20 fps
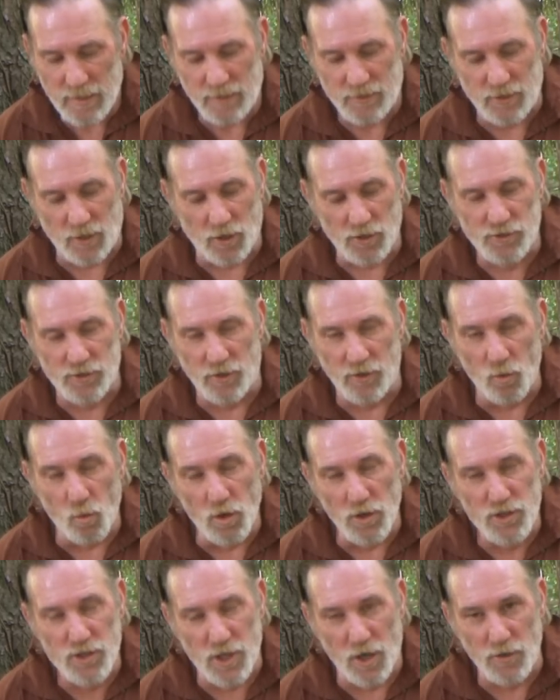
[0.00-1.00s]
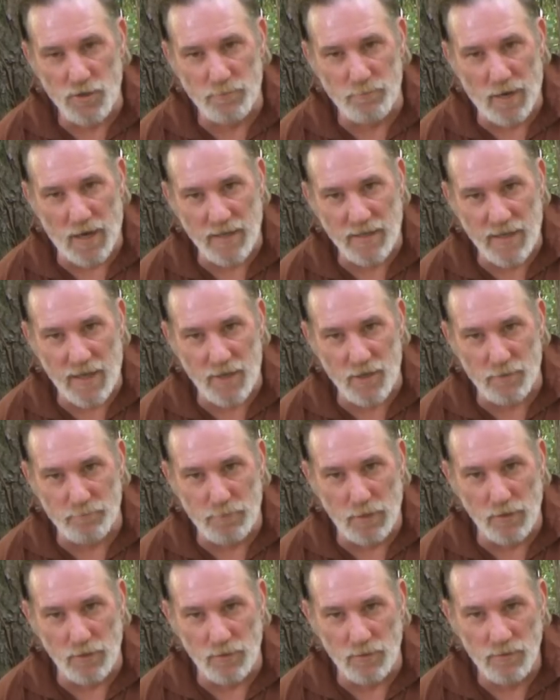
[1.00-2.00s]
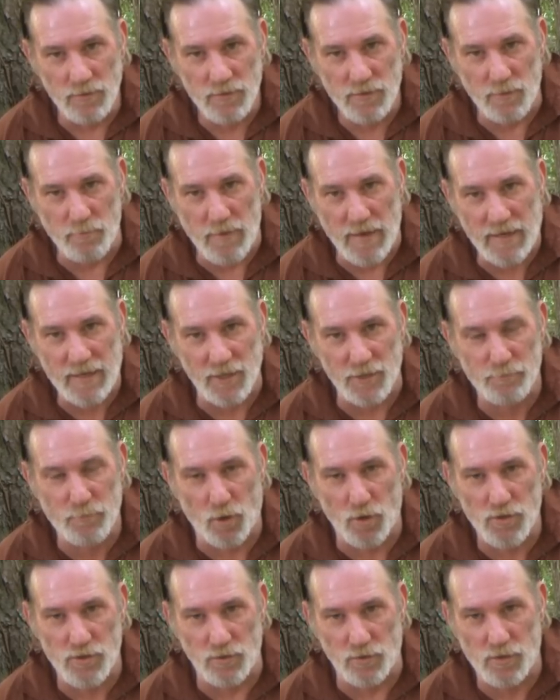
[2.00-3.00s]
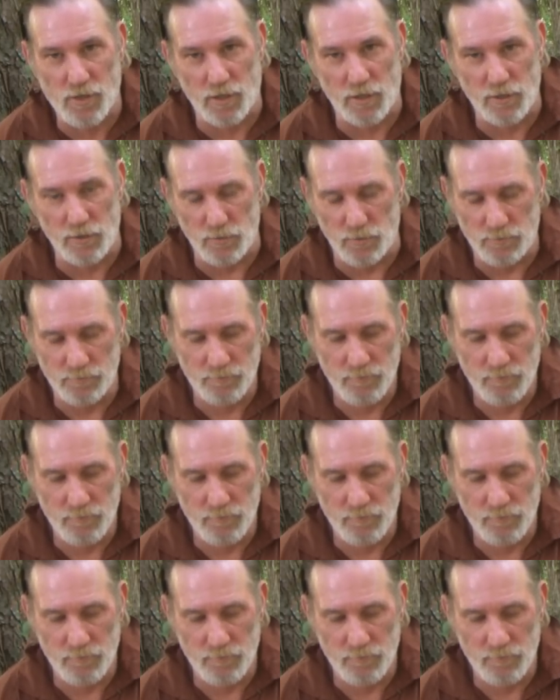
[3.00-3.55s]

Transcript: It's also the wood chosen by Daniel Boone to make his personal canoe.